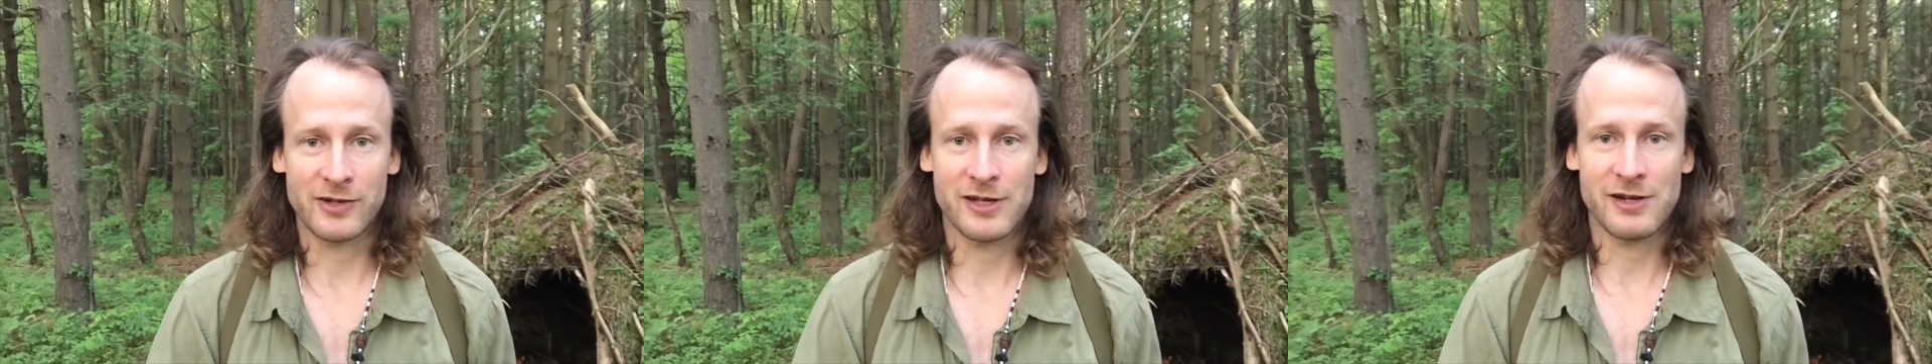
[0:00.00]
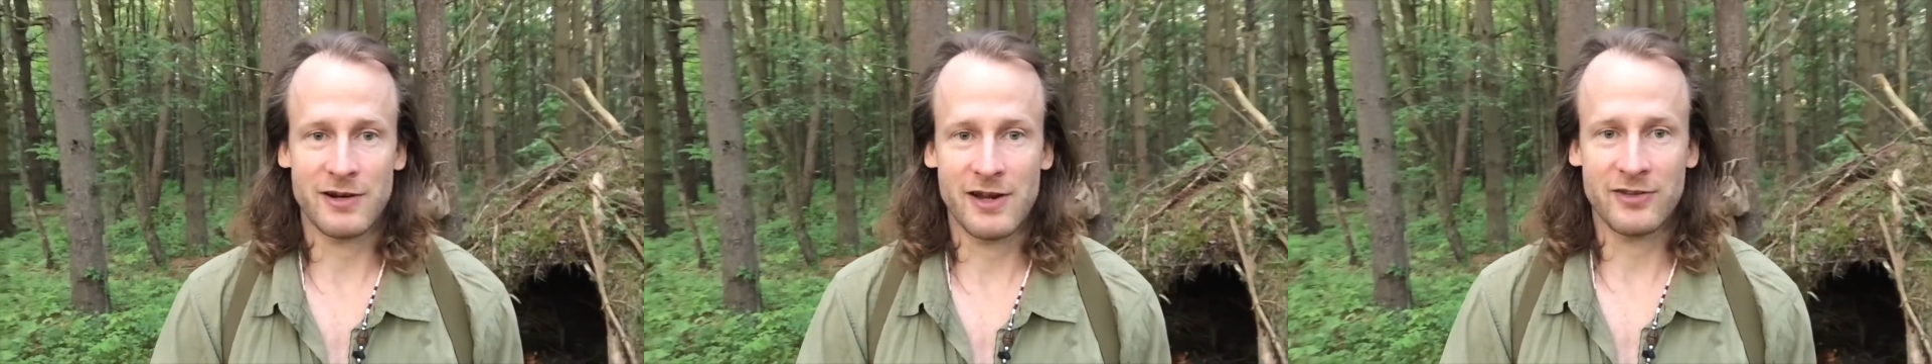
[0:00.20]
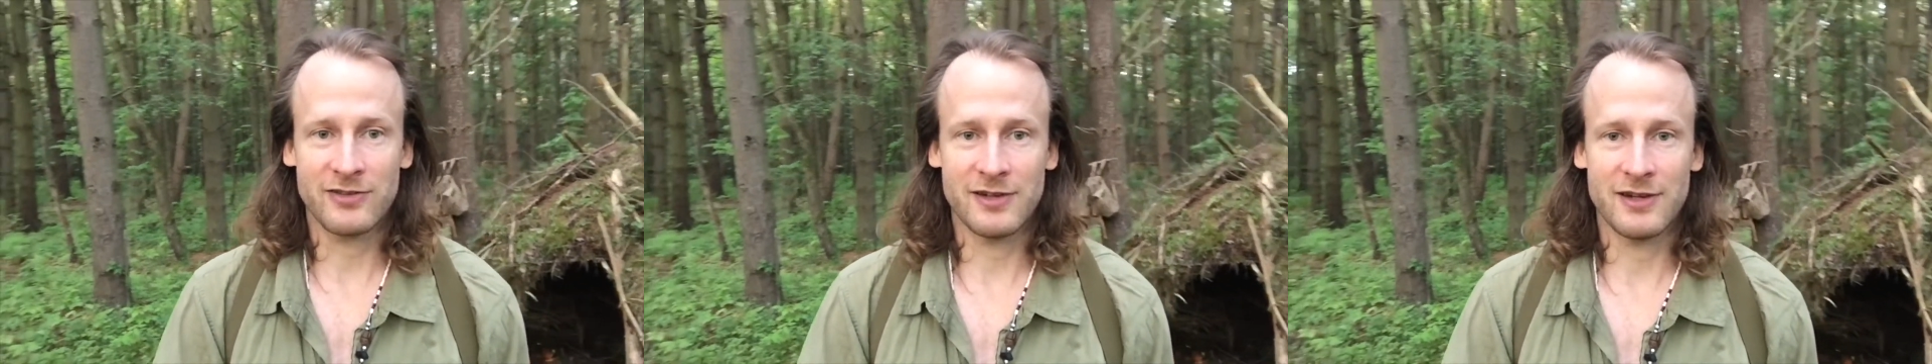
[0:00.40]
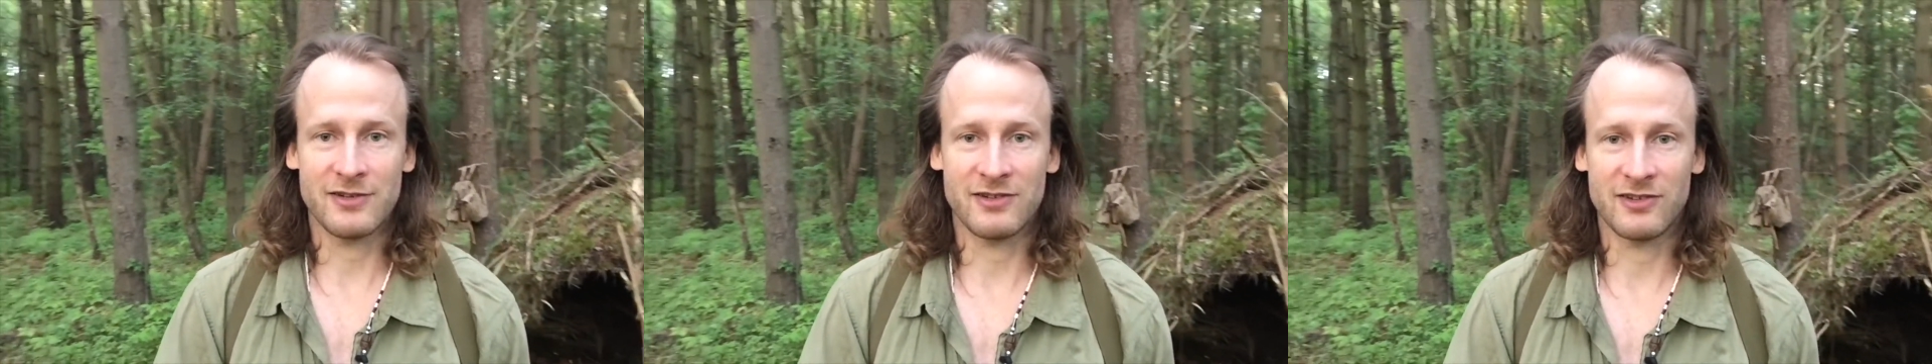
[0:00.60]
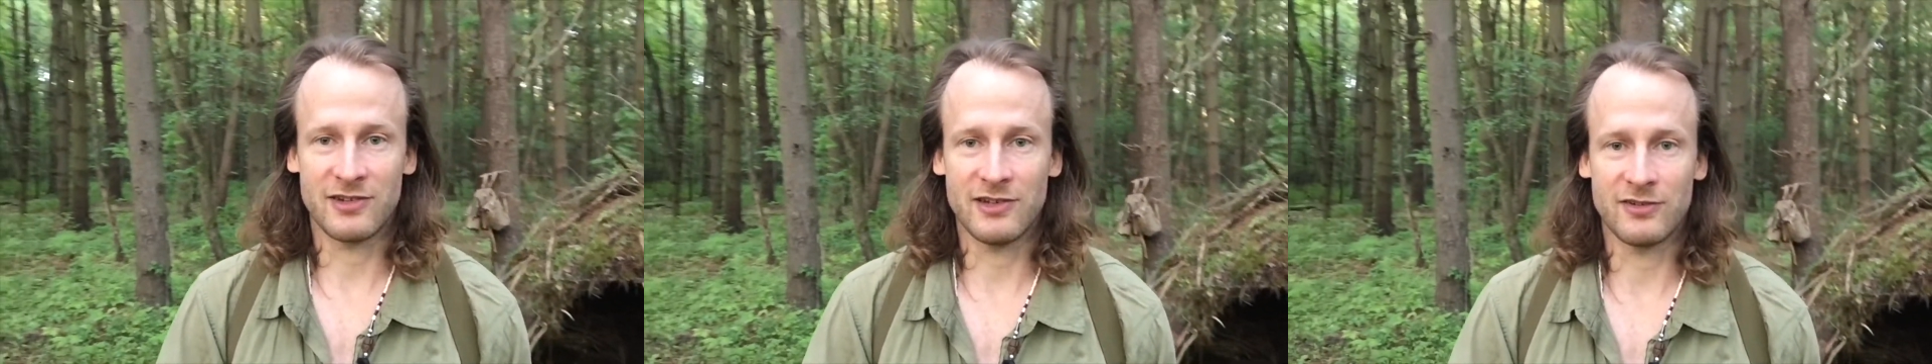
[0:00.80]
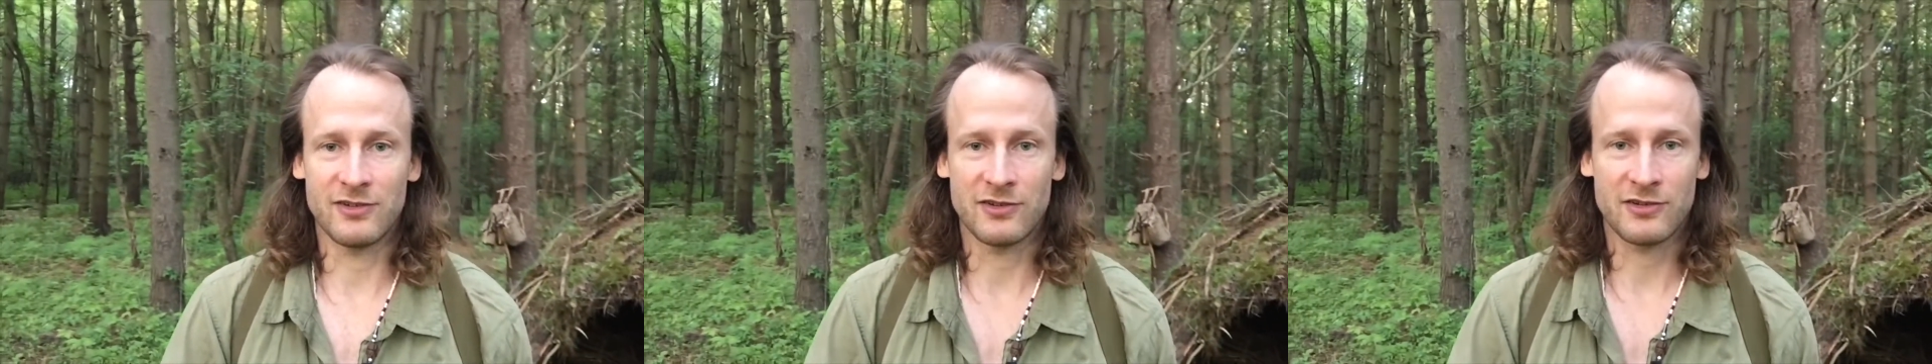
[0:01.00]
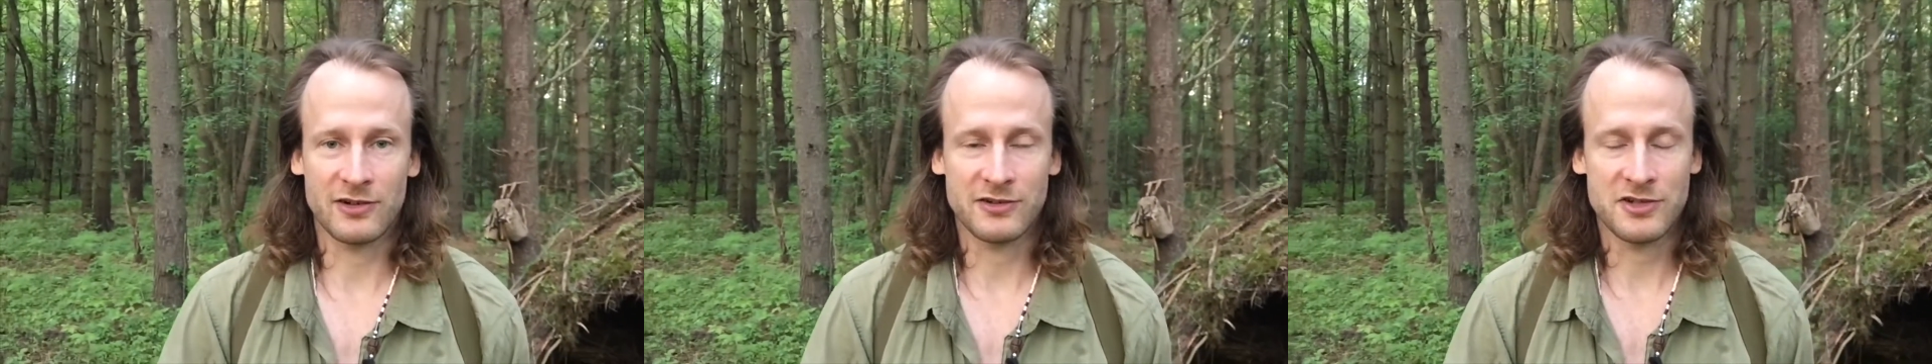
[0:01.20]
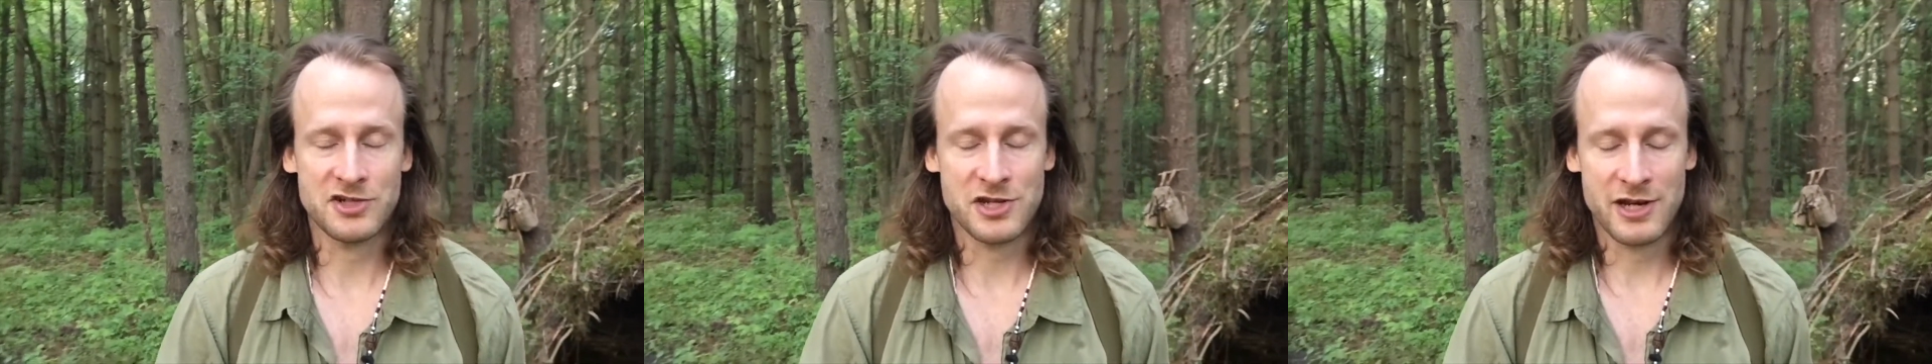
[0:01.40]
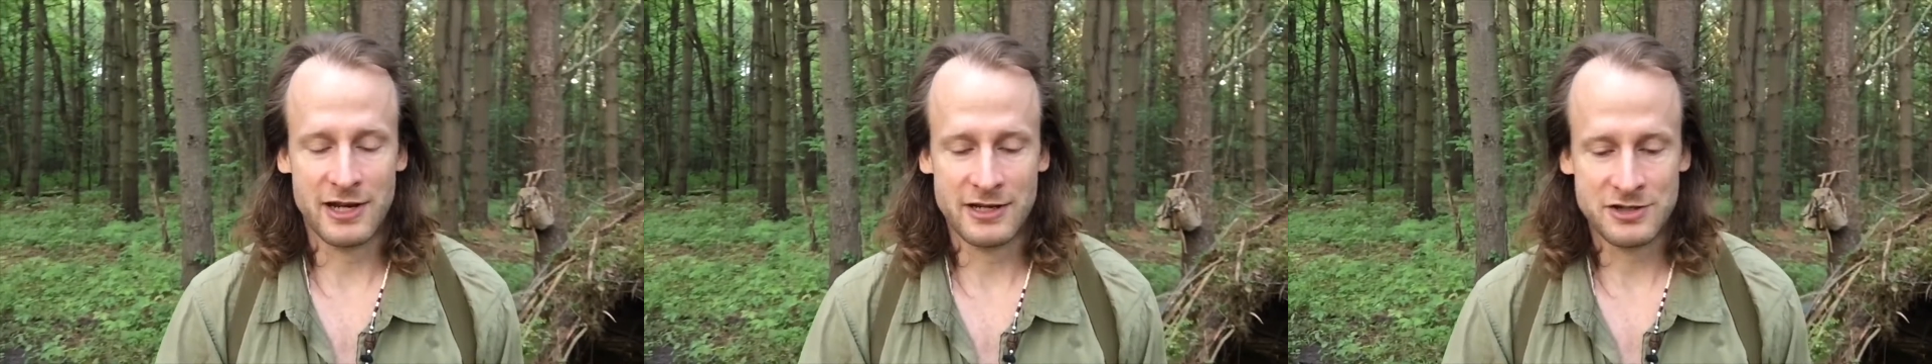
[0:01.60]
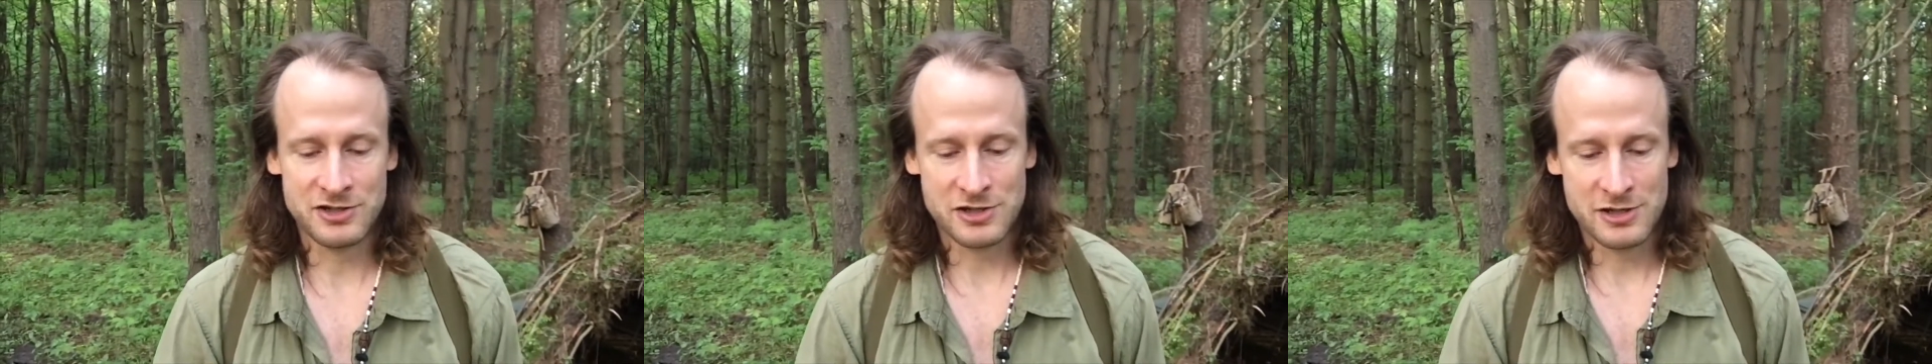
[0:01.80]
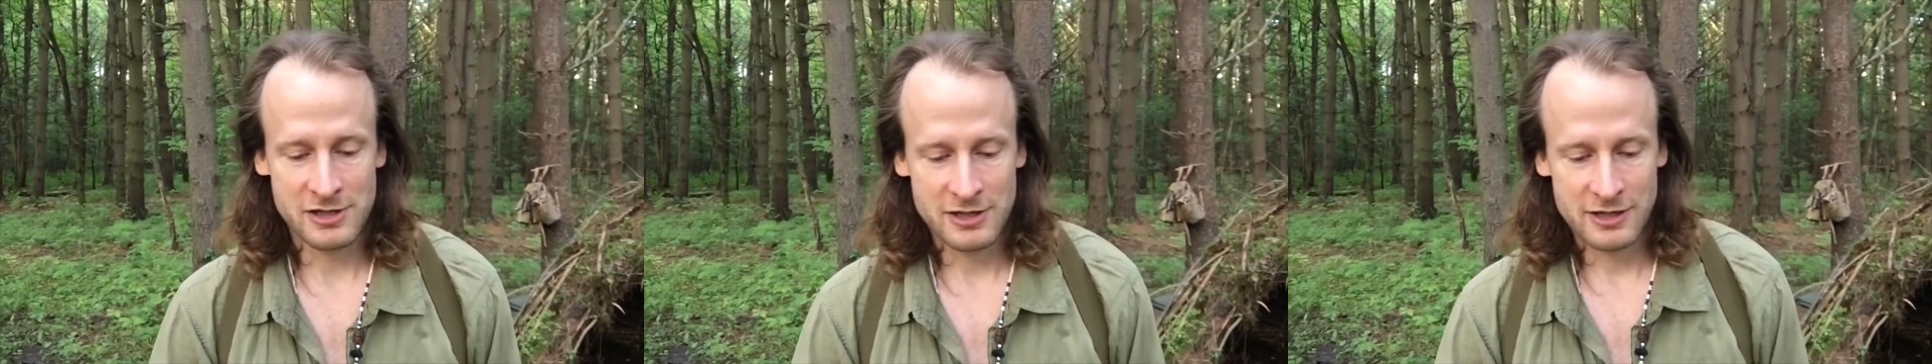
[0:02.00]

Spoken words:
interested as the seasons start to change.